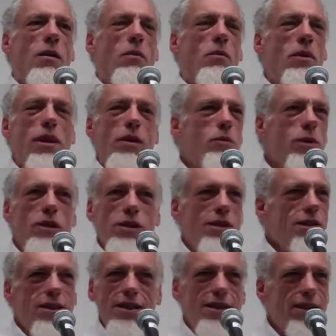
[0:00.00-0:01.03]
But they really
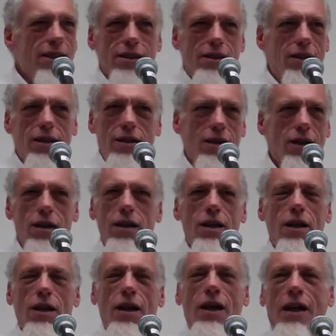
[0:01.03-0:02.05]
didn't.
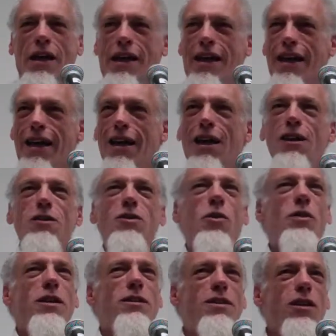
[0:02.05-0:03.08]
So
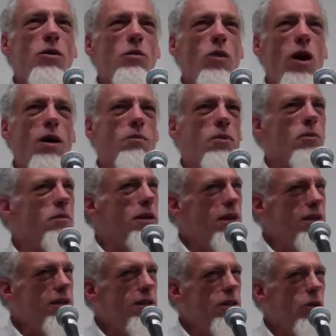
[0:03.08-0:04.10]
they sent Robert, but he
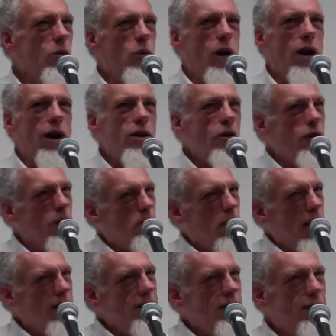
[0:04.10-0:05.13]
didn't know why, on a
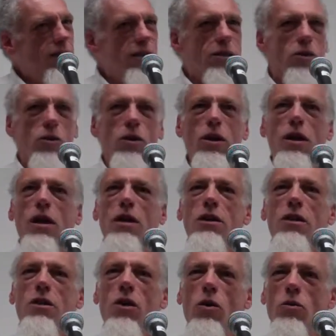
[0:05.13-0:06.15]
bicycle
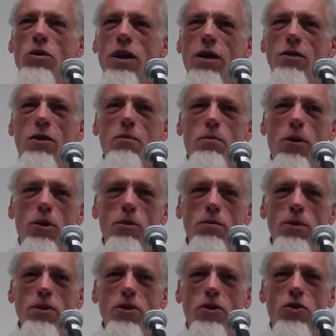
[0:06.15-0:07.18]
to go down to
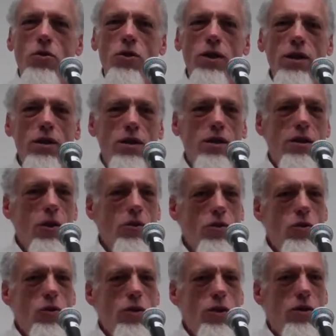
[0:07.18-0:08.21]
Bourbon Street, to go
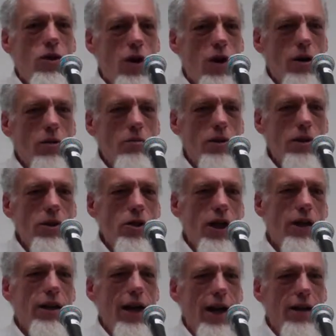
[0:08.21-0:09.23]
through the garbage
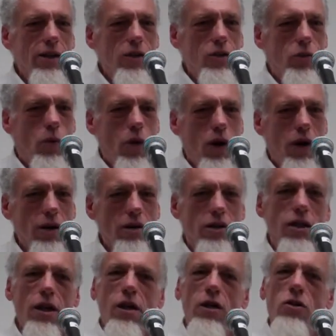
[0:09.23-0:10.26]
at Galatoire's
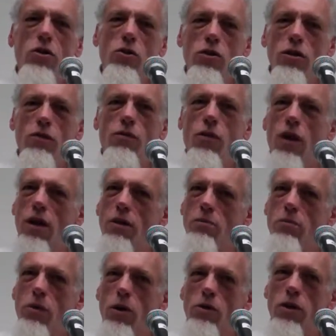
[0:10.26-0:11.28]
to look for
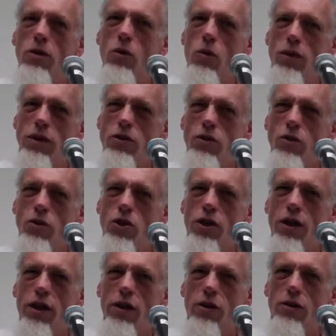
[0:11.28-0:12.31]
unbroken oyster
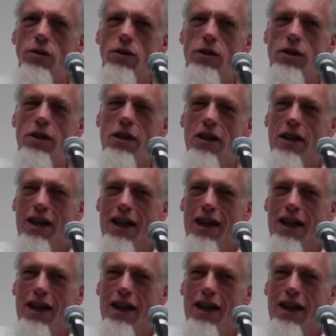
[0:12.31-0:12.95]
shells.